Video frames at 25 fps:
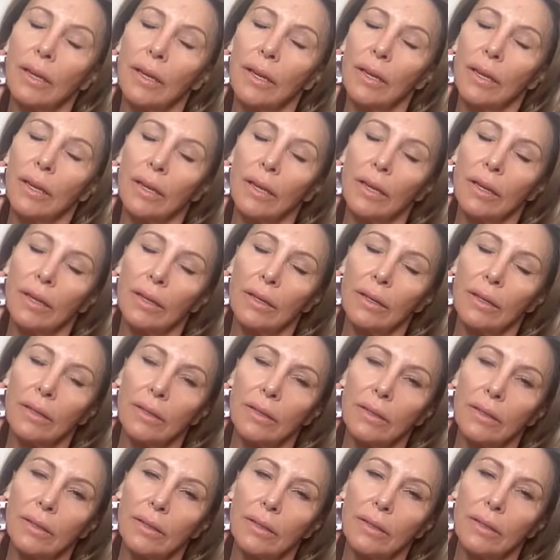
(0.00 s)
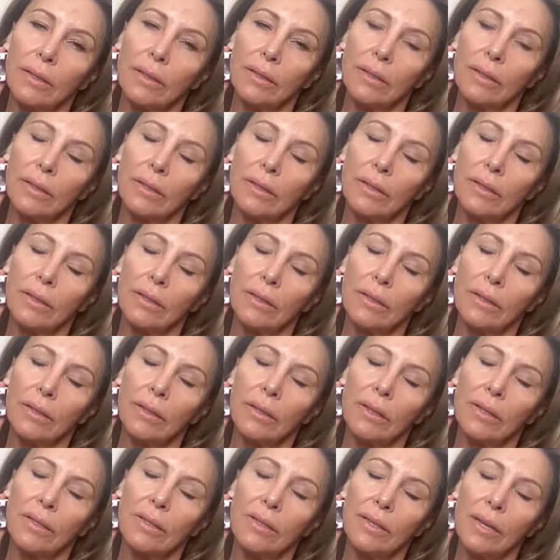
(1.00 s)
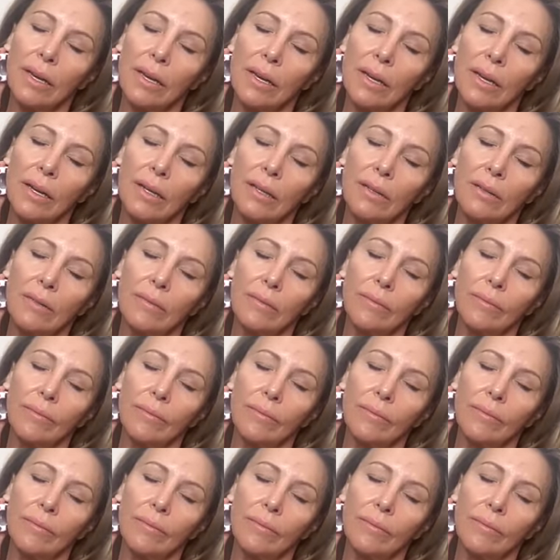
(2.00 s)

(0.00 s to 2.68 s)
and to the side.